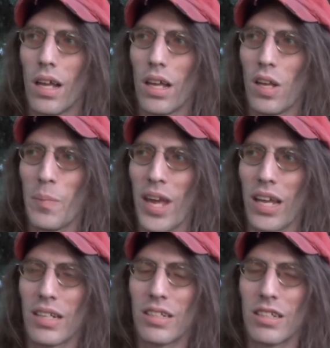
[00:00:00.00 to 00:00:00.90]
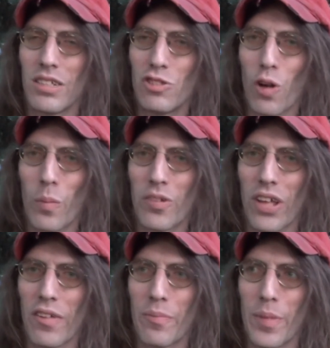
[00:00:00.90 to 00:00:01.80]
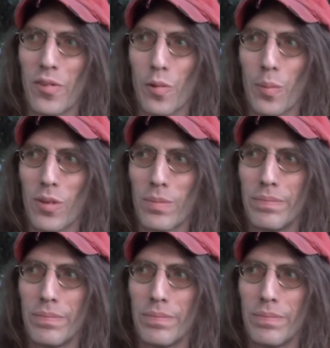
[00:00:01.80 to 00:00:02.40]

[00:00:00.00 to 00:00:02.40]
he made Job's life miserable.